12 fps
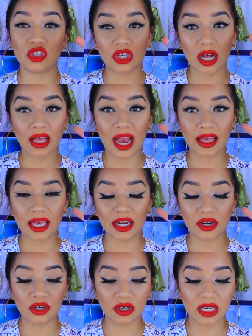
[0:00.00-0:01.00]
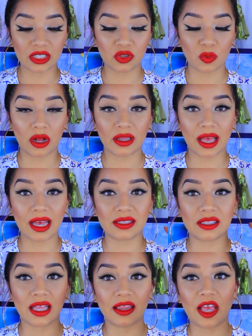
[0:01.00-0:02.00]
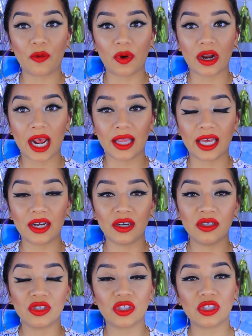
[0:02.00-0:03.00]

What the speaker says: gel eyeliner as well as liquid eyeliner.